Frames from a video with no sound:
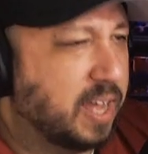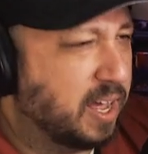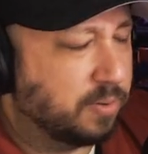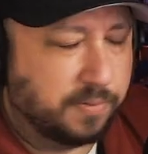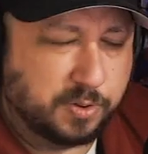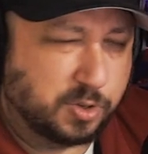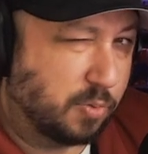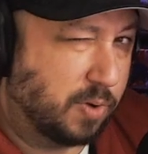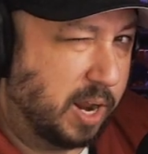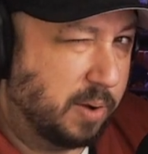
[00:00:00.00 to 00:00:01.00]
I don't know if there's a
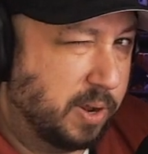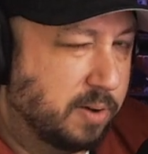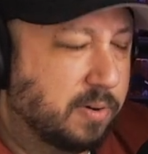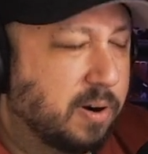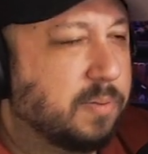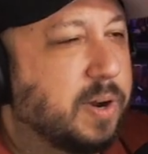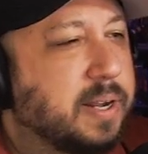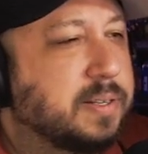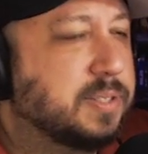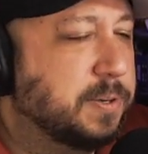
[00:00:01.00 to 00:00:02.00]
right way and a wrong way.
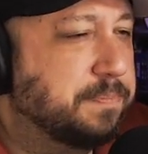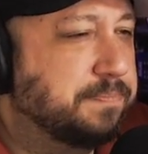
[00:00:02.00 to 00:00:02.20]
So,